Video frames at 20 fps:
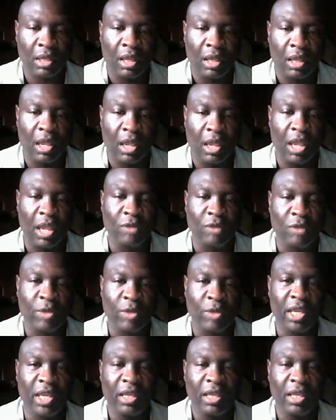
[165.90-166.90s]
and
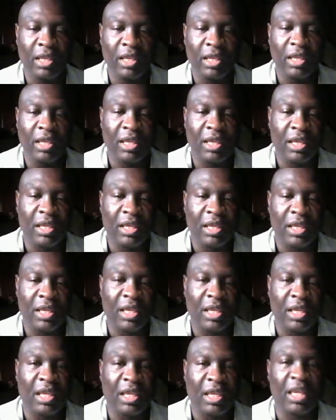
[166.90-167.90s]
we
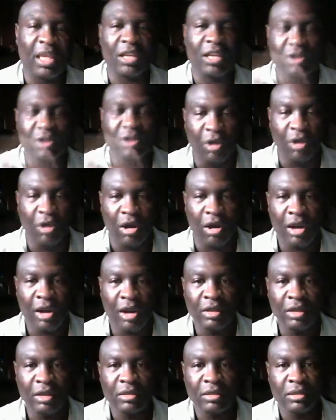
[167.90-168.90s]

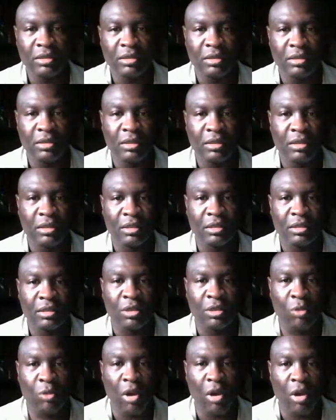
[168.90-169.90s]
ignore
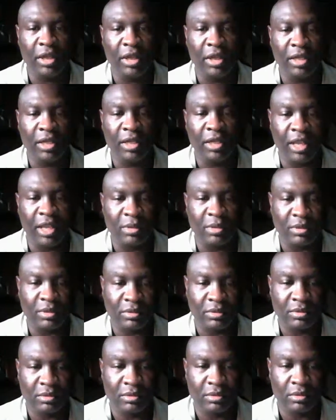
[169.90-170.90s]
the warning label.
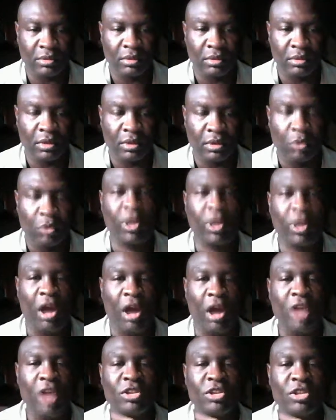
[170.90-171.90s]
We
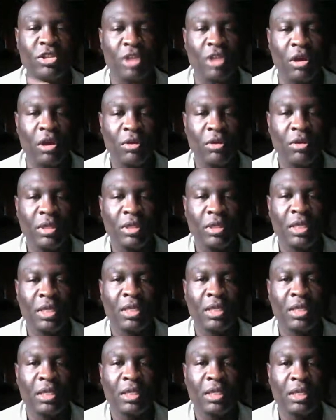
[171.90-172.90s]
also
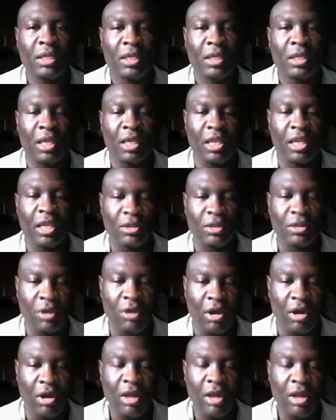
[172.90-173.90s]

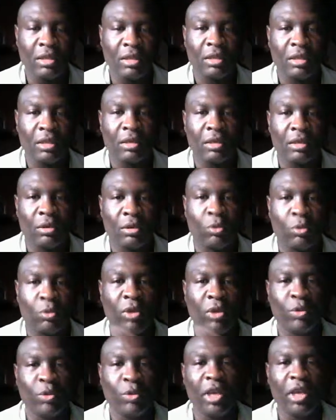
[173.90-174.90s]
ignore
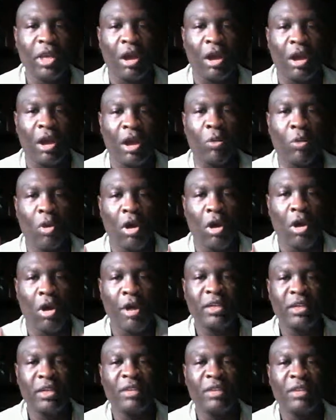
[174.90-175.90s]
when we are
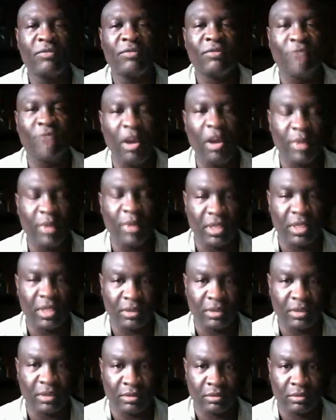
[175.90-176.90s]
warned verbally.
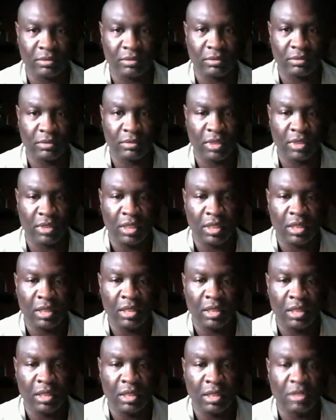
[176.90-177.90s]

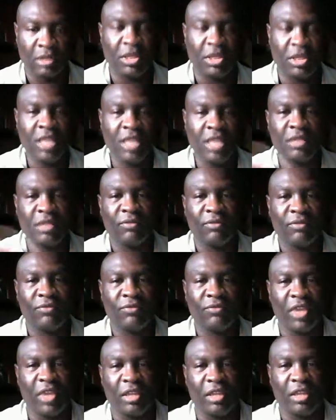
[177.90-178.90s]
This
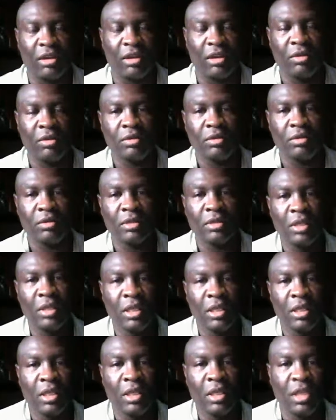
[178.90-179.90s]
video
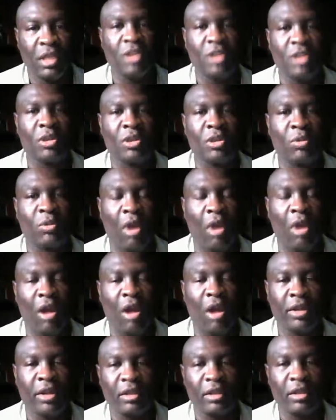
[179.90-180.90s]
is a
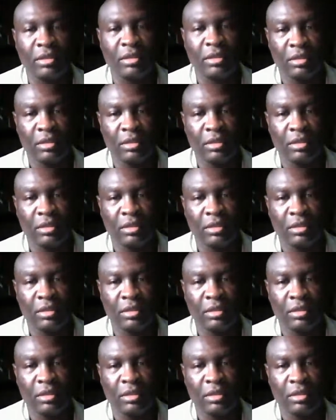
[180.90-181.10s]
warning